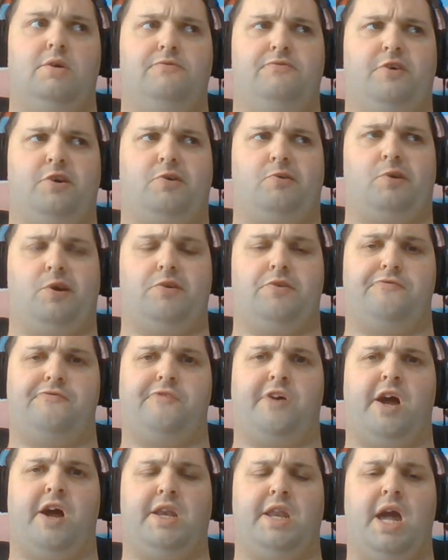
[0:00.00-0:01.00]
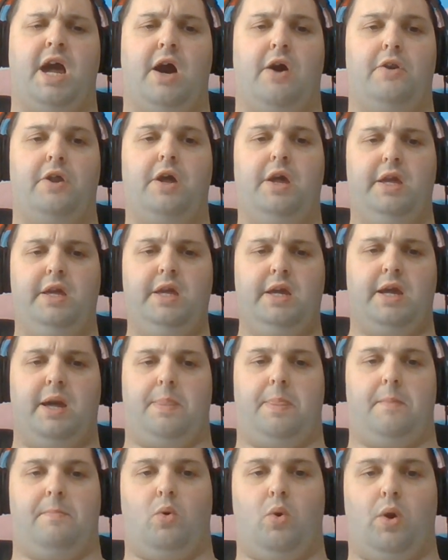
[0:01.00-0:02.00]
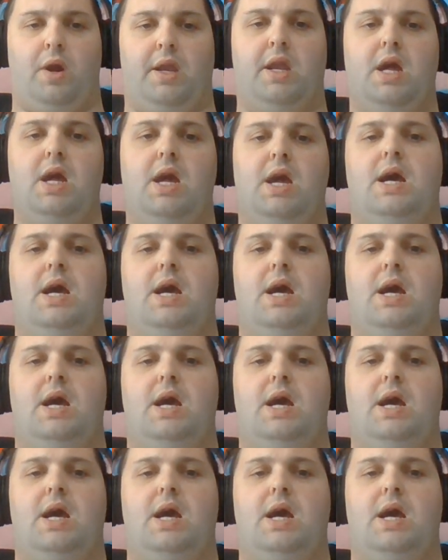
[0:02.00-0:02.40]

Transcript: Fuck around and find out. You get the point.